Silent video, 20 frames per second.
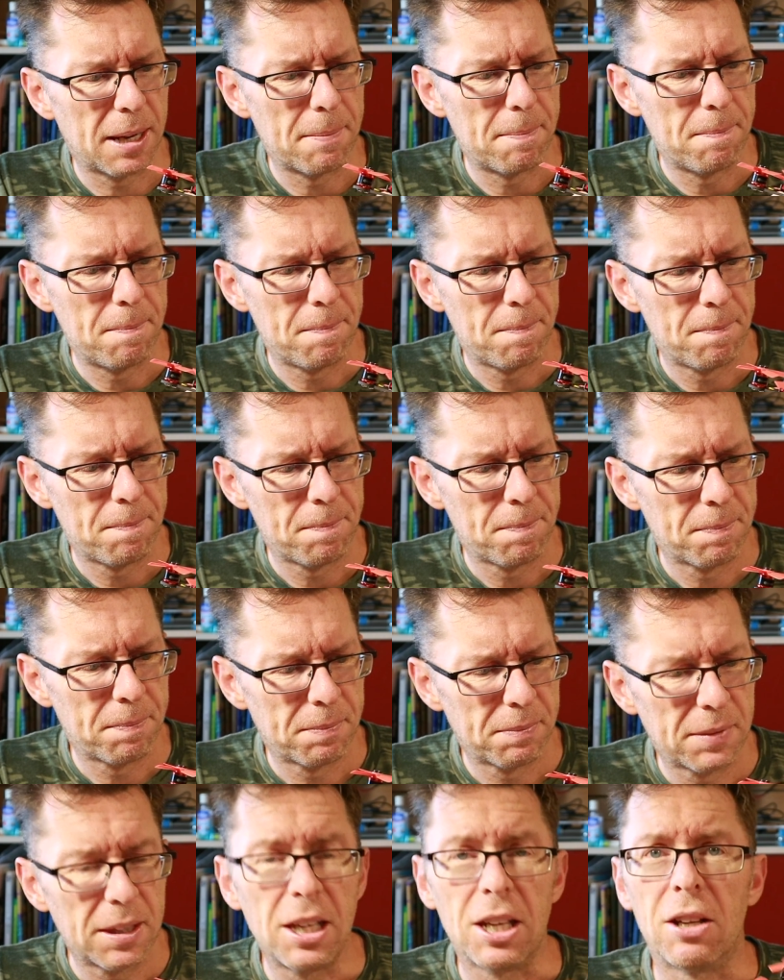um,
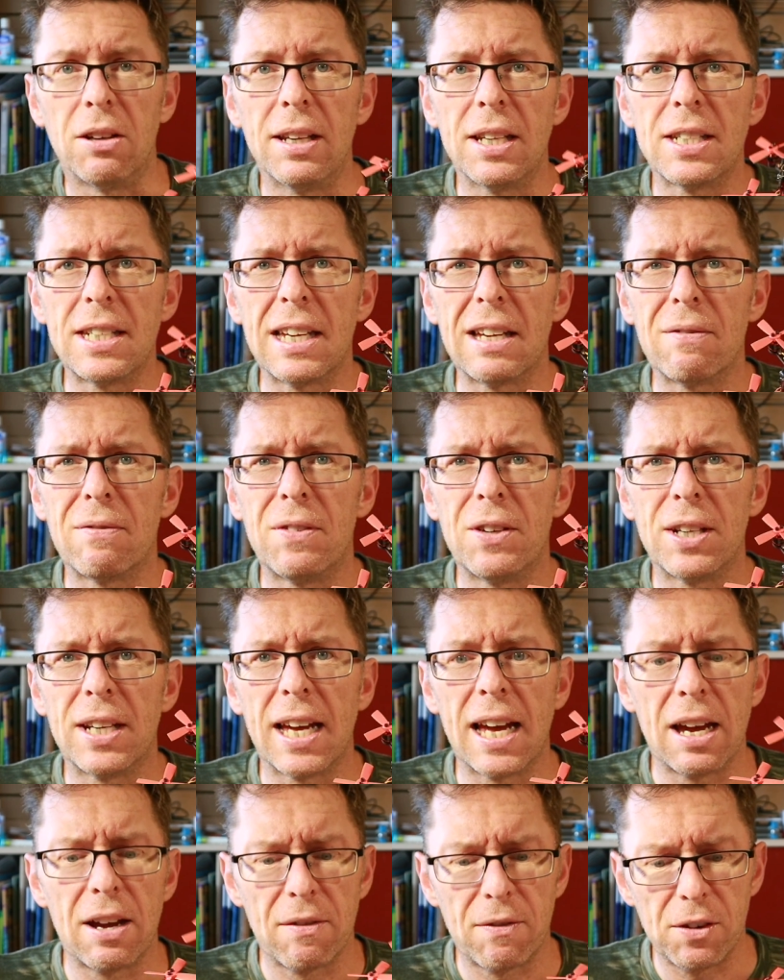you know, let's find
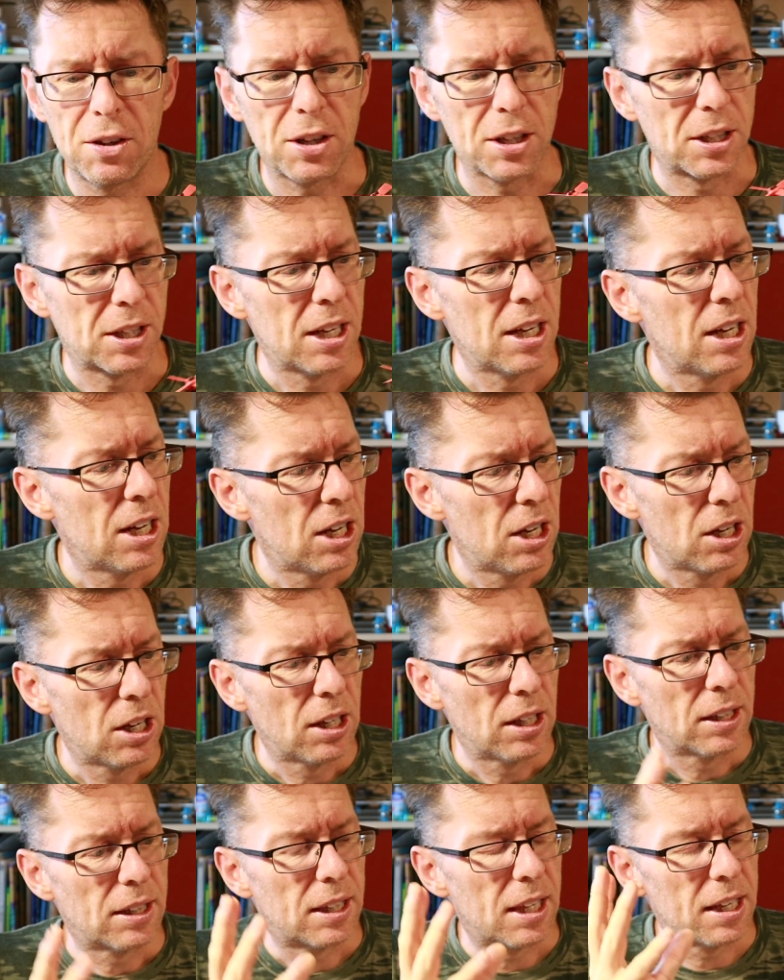out how it flies.
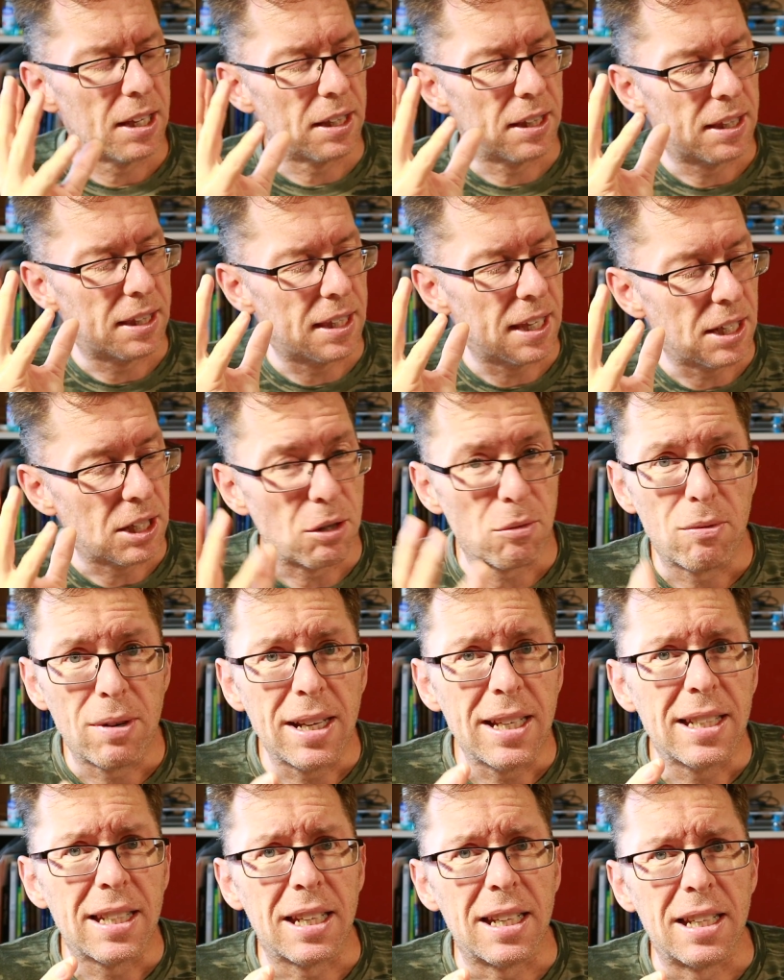Th there's a
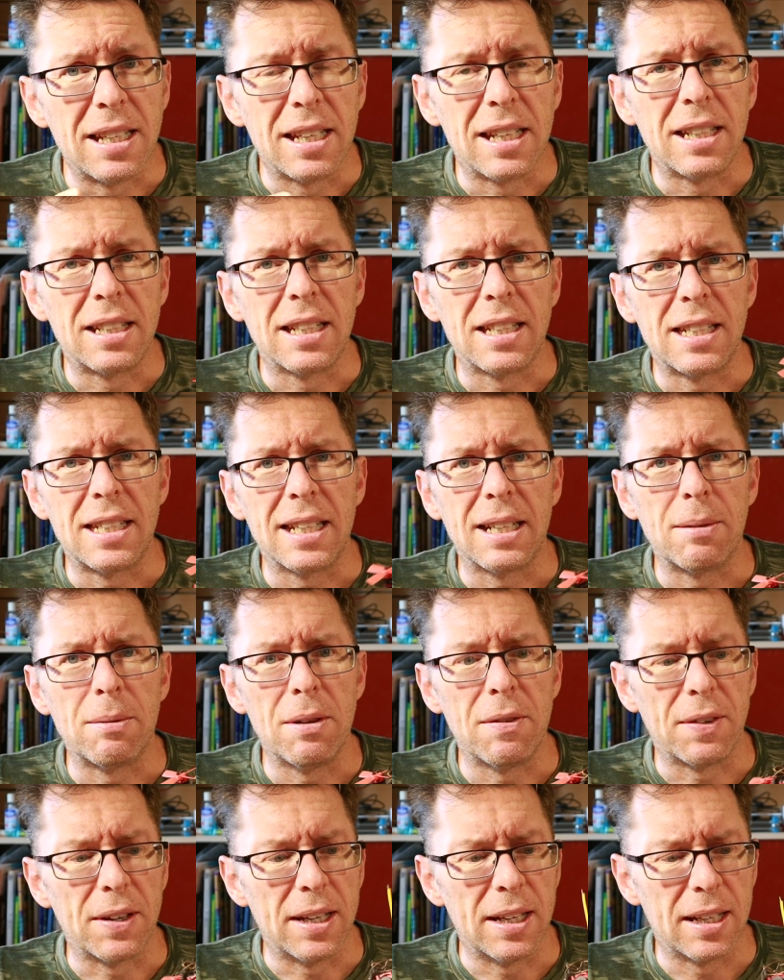reason to stick
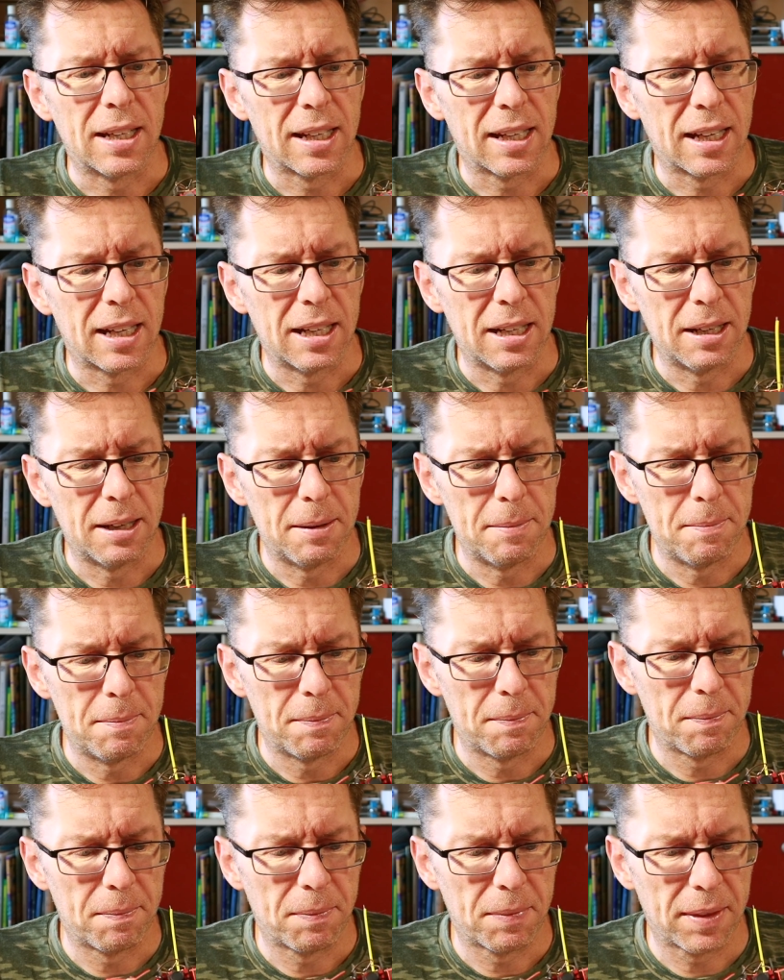with it
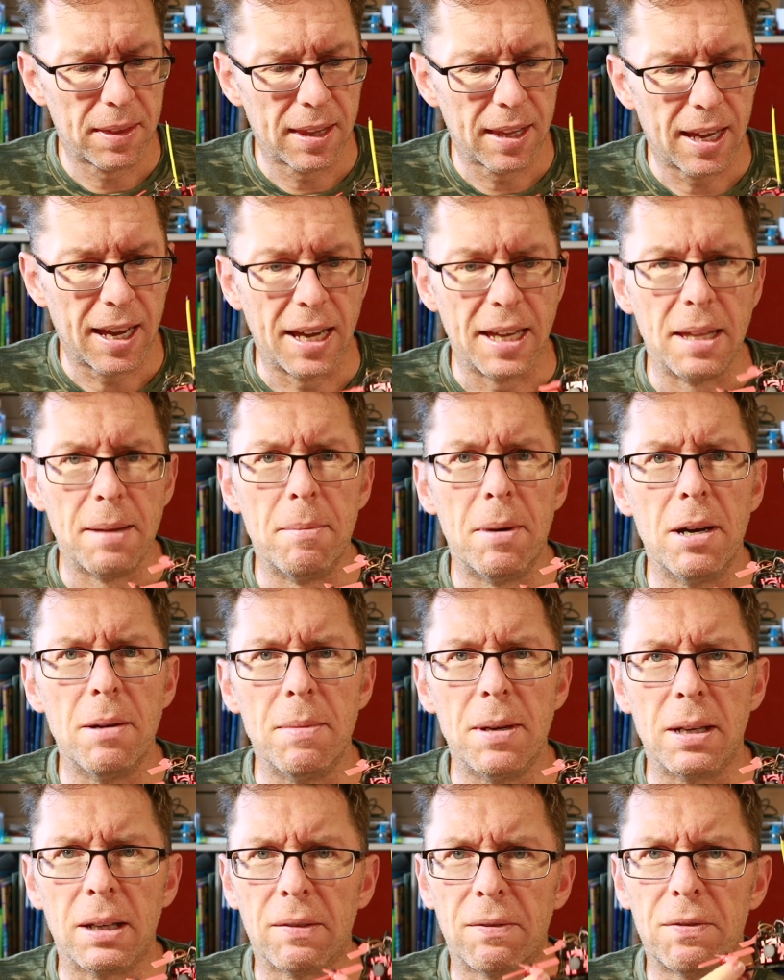um, at the
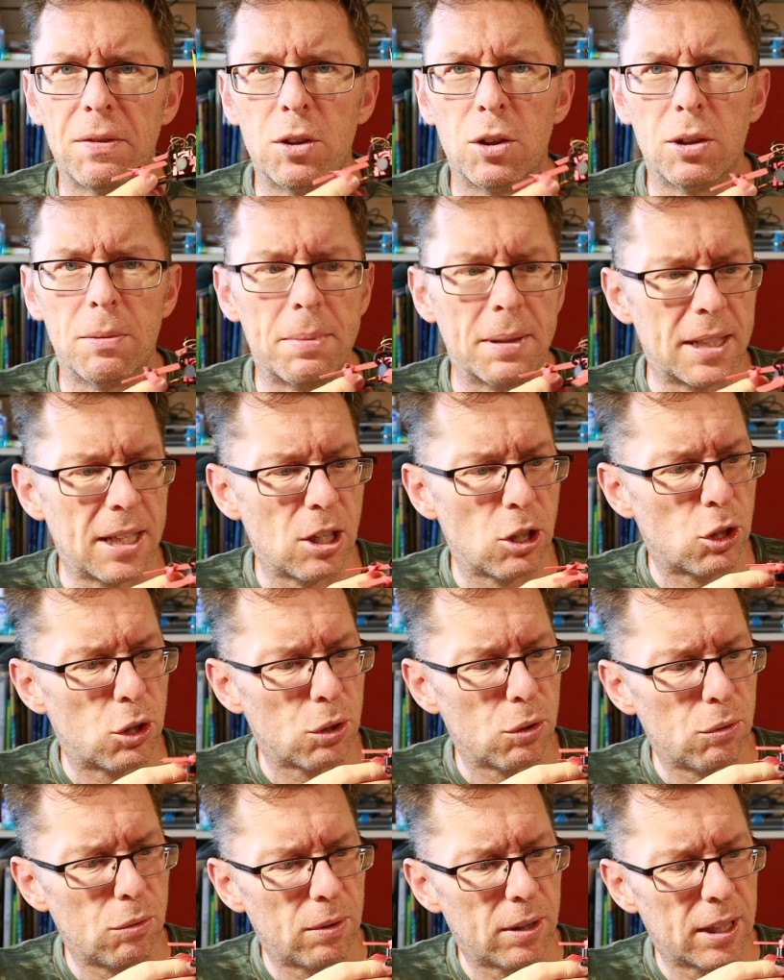moment for a
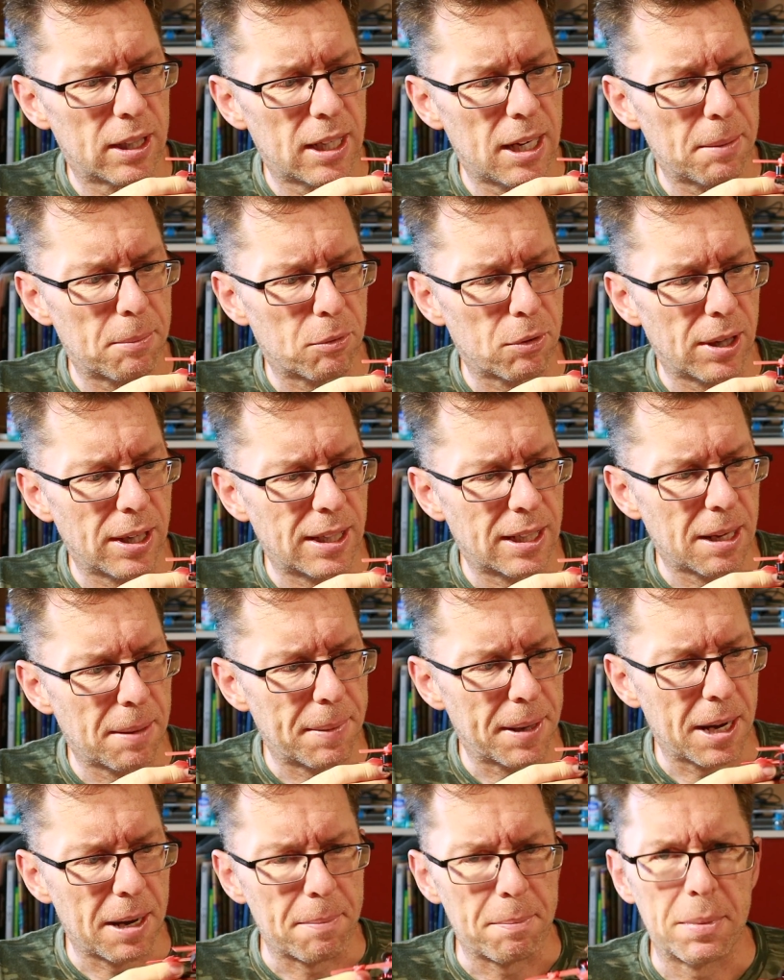potential upgrade
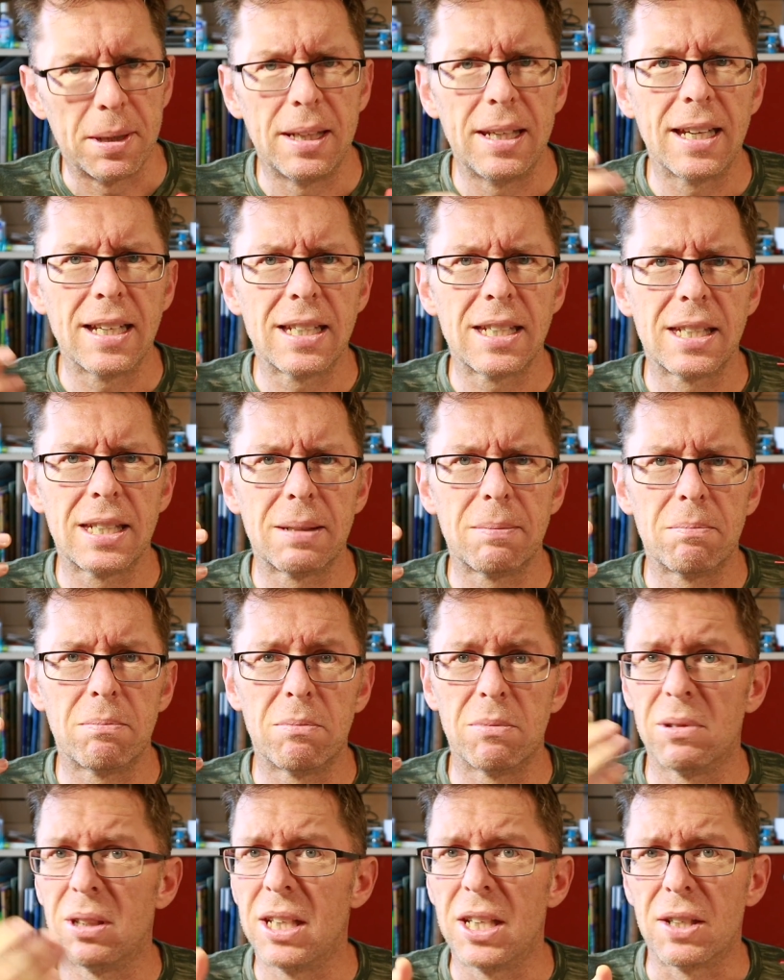coming up, but let's
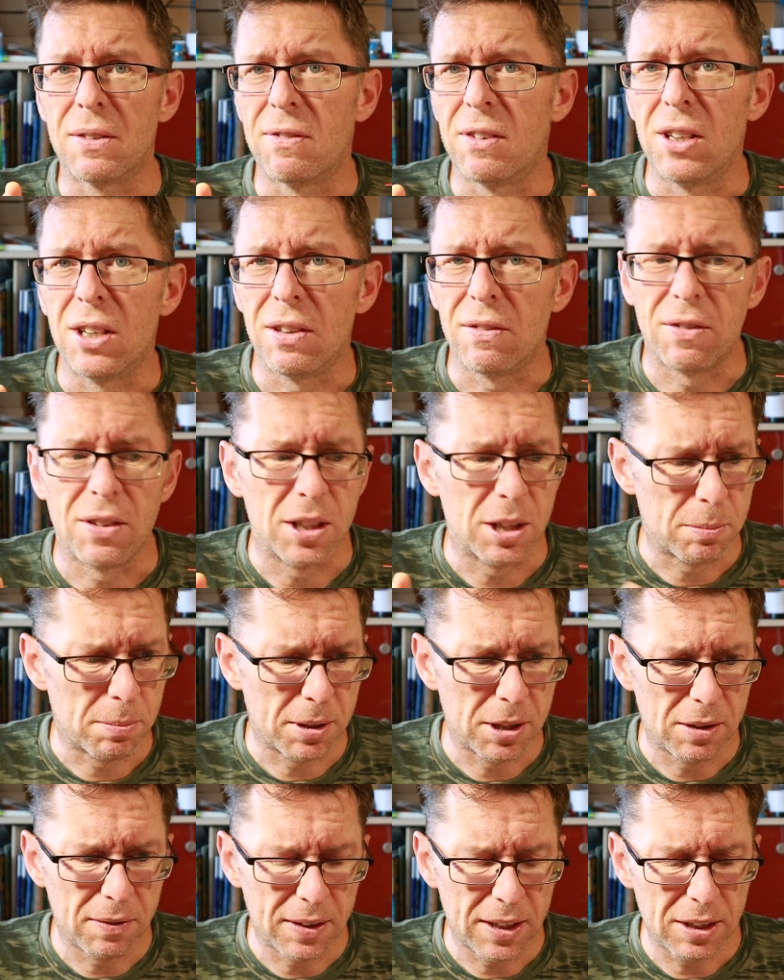let's fly it first
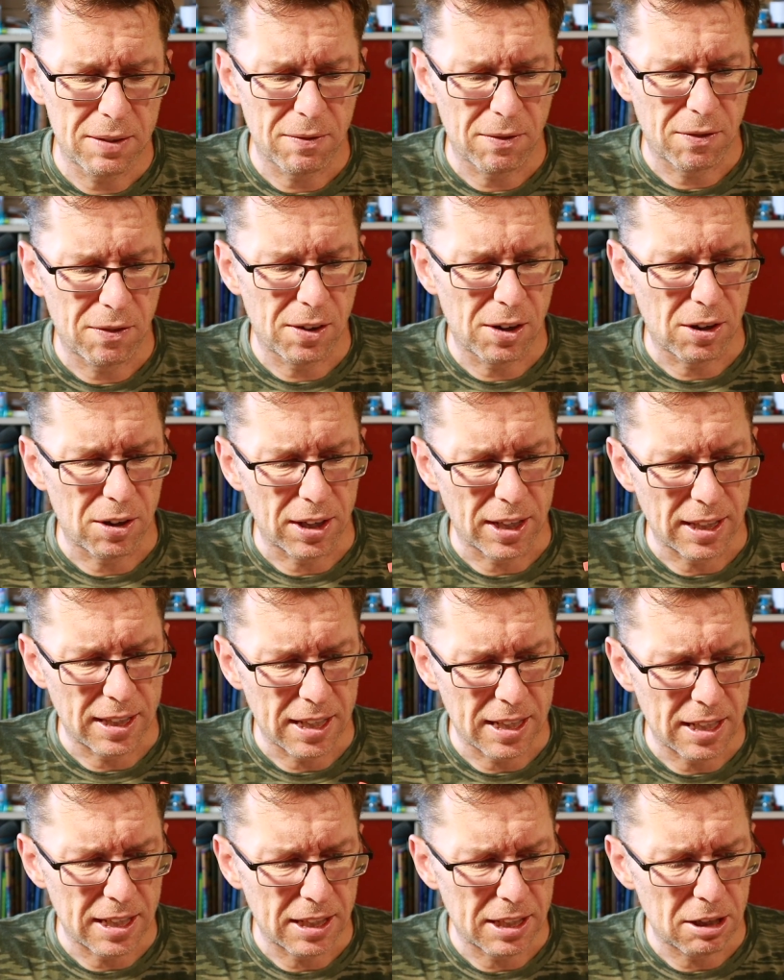because if it doesn't fly,
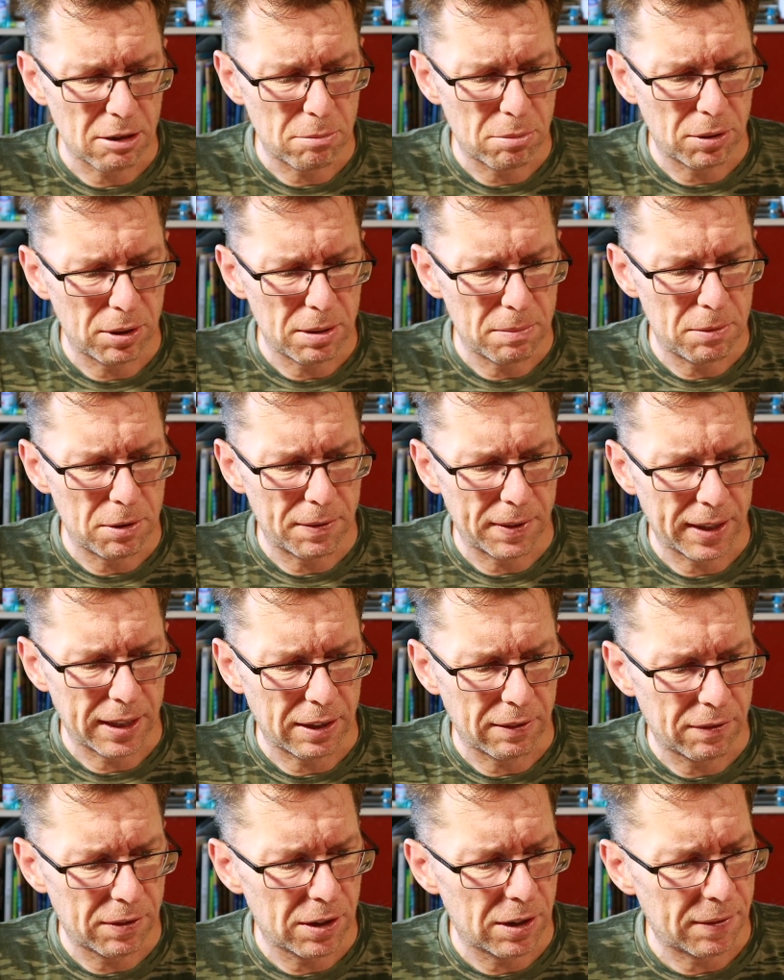then there's no point in moving
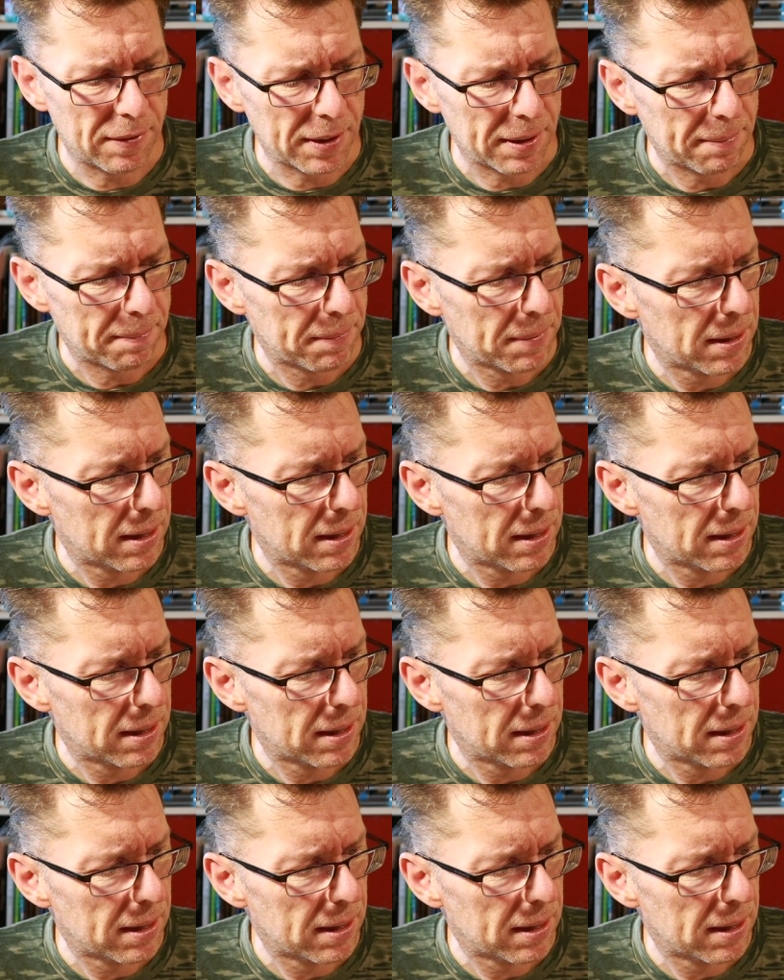any further.